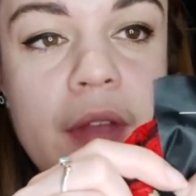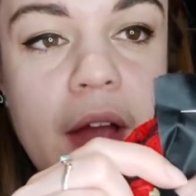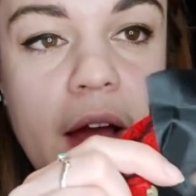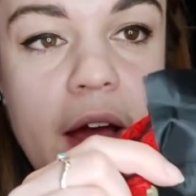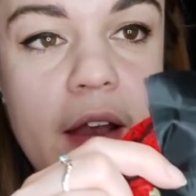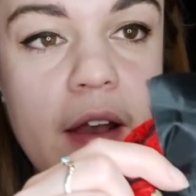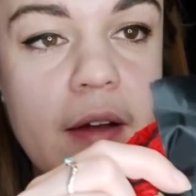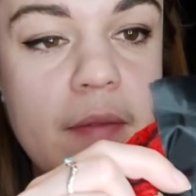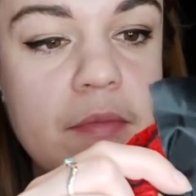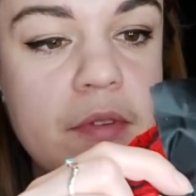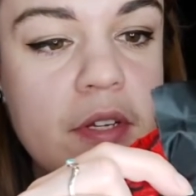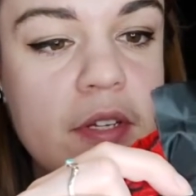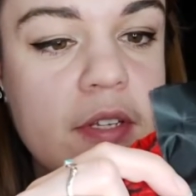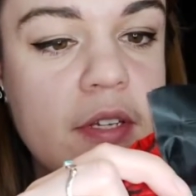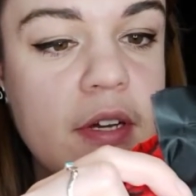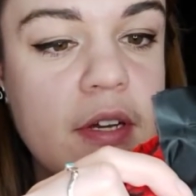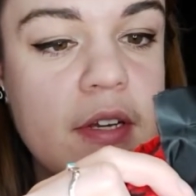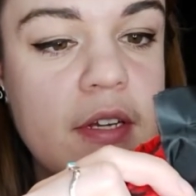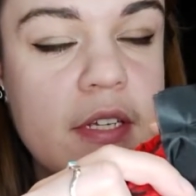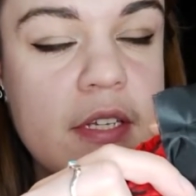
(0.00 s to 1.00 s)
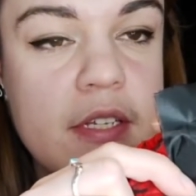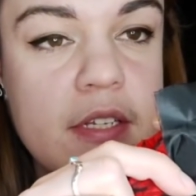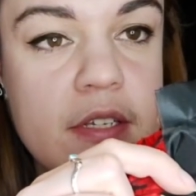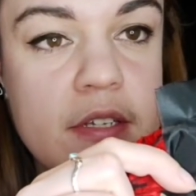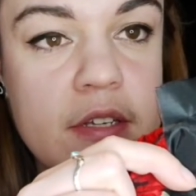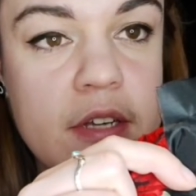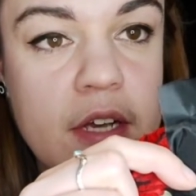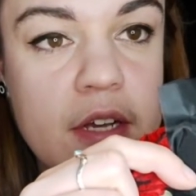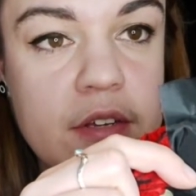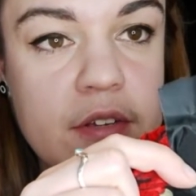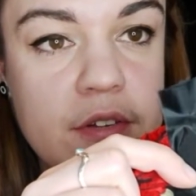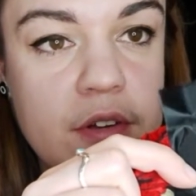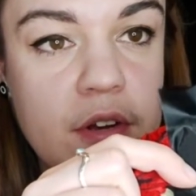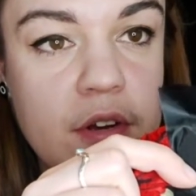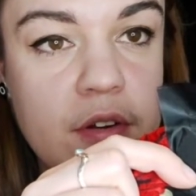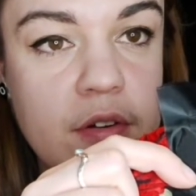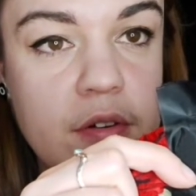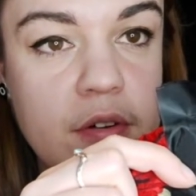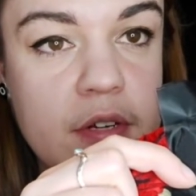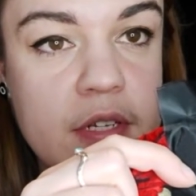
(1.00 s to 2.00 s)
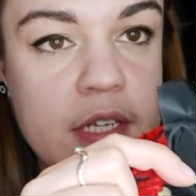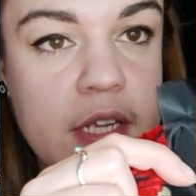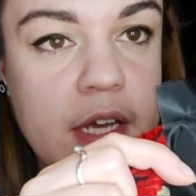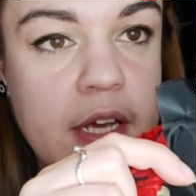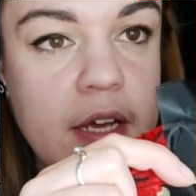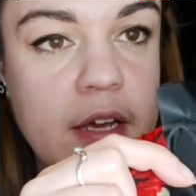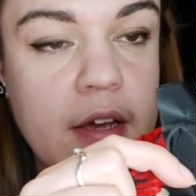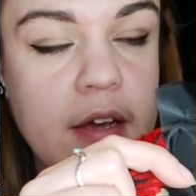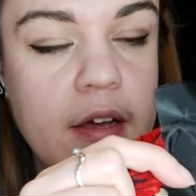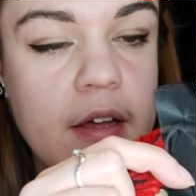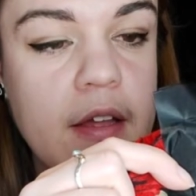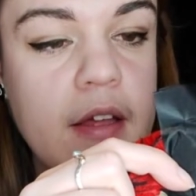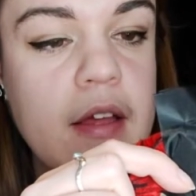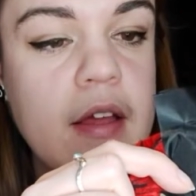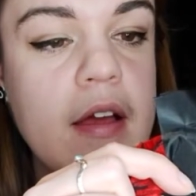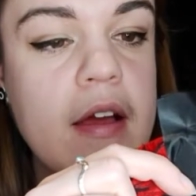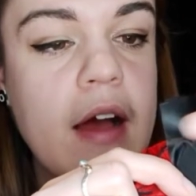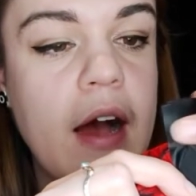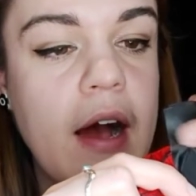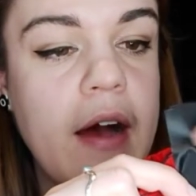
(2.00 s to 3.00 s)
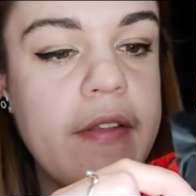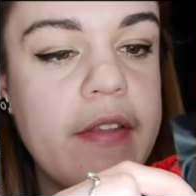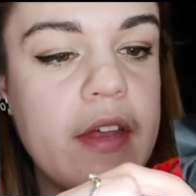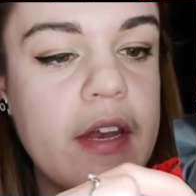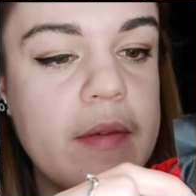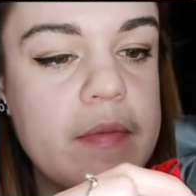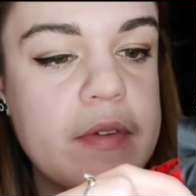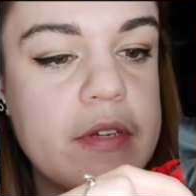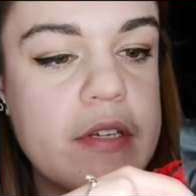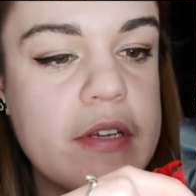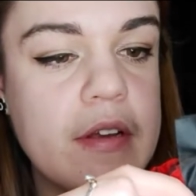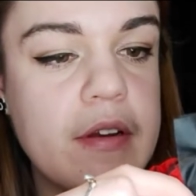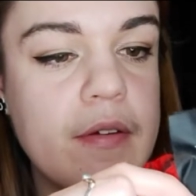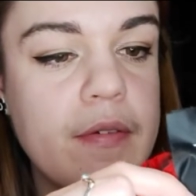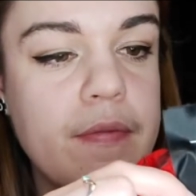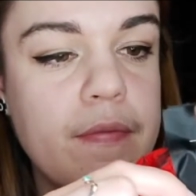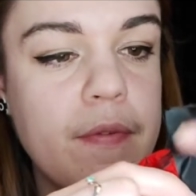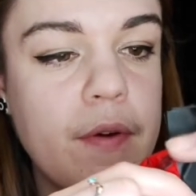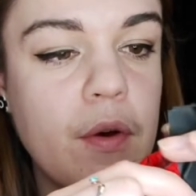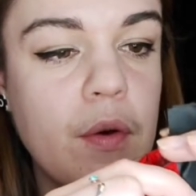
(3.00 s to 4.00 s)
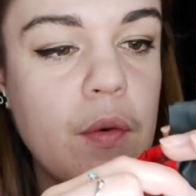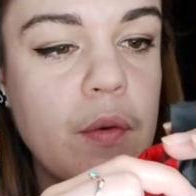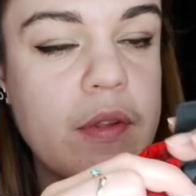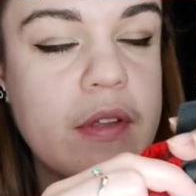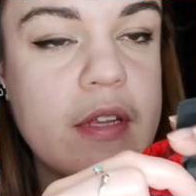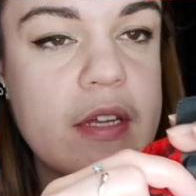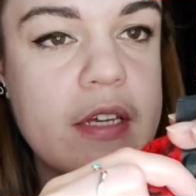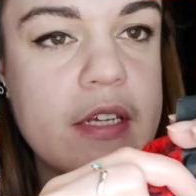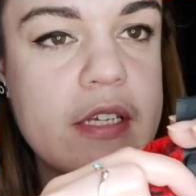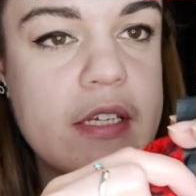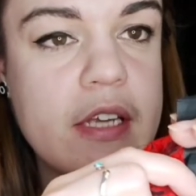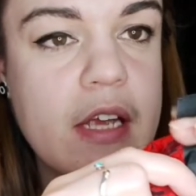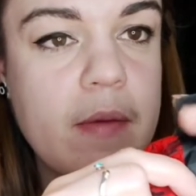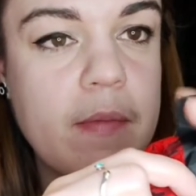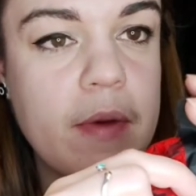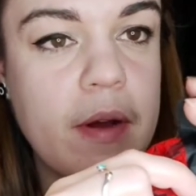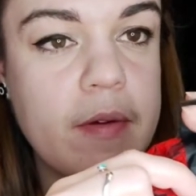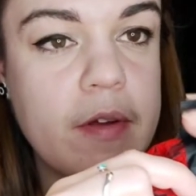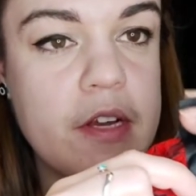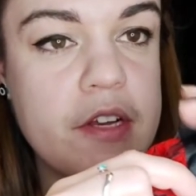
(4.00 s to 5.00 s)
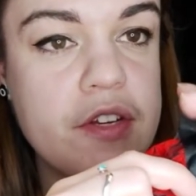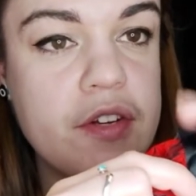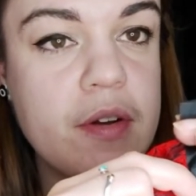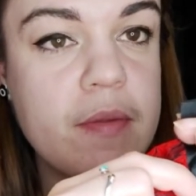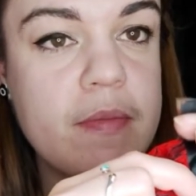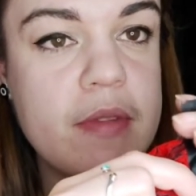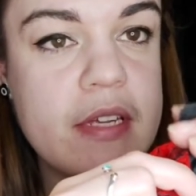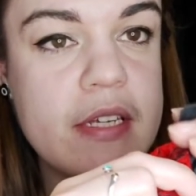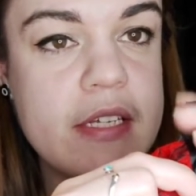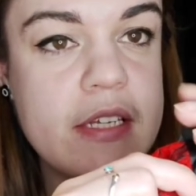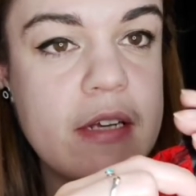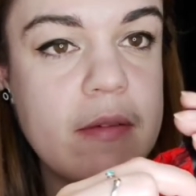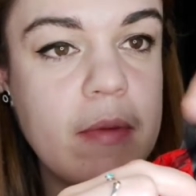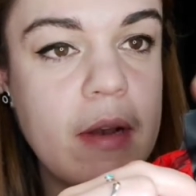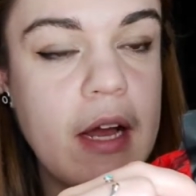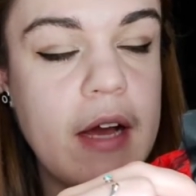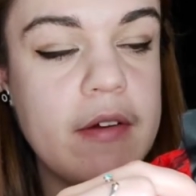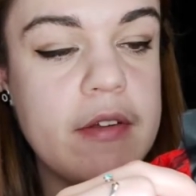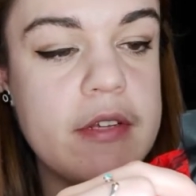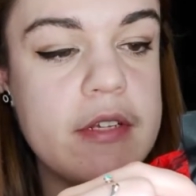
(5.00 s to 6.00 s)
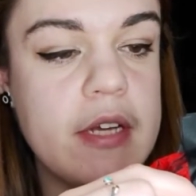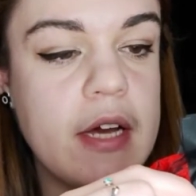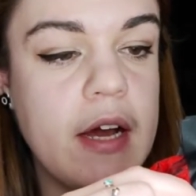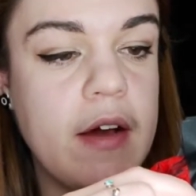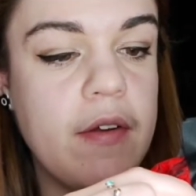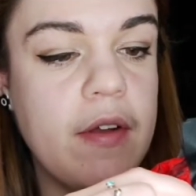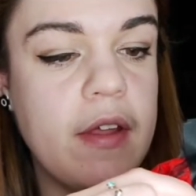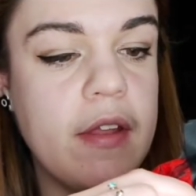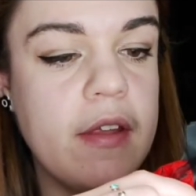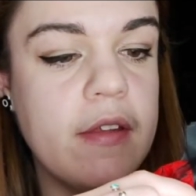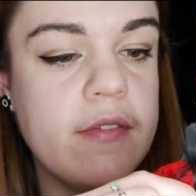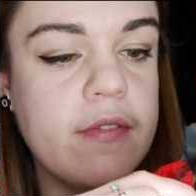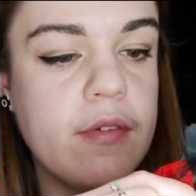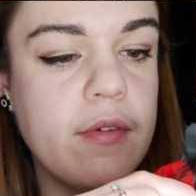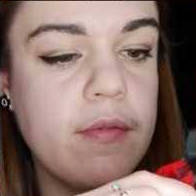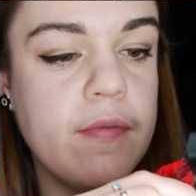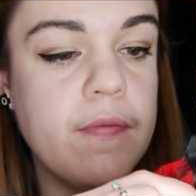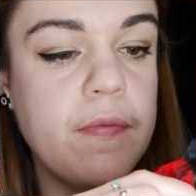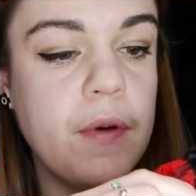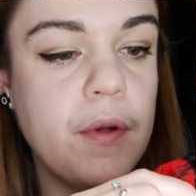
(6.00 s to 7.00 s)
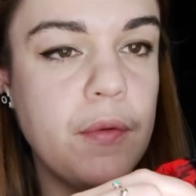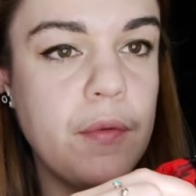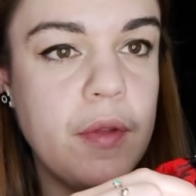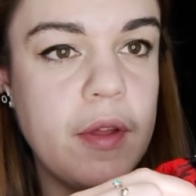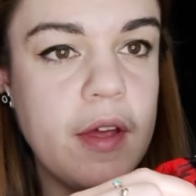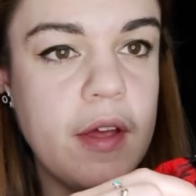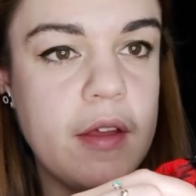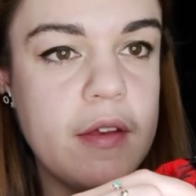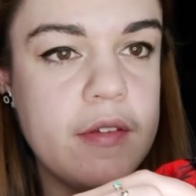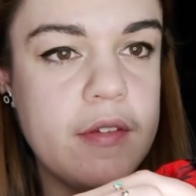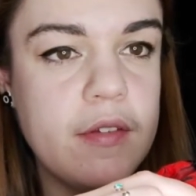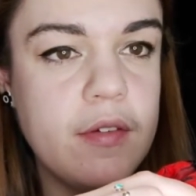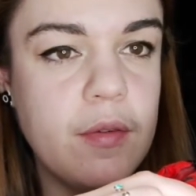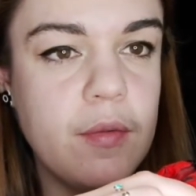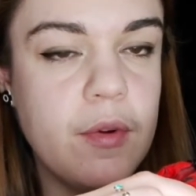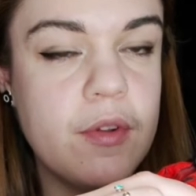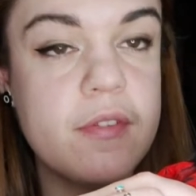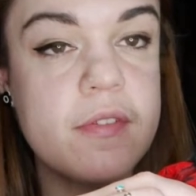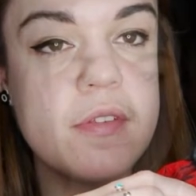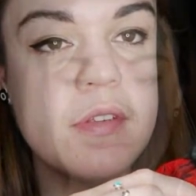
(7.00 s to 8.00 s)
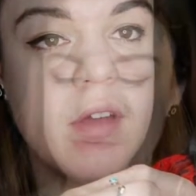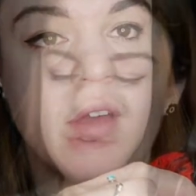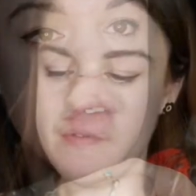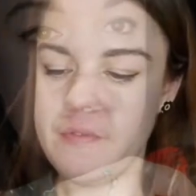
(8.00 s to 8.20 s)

and I'm just going to stitch across here, and then I'm just going to fold this seam, I'm going to trim this seam allowance down and then sort of fold it to one side.